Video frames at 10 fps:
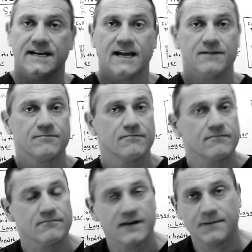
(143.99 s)
And I,
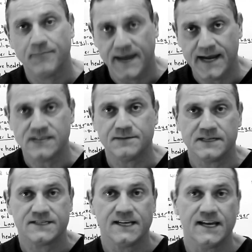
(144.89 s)
and it pains
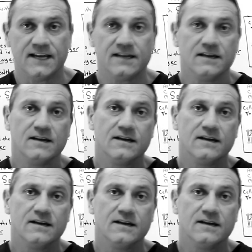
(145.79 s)
me to say,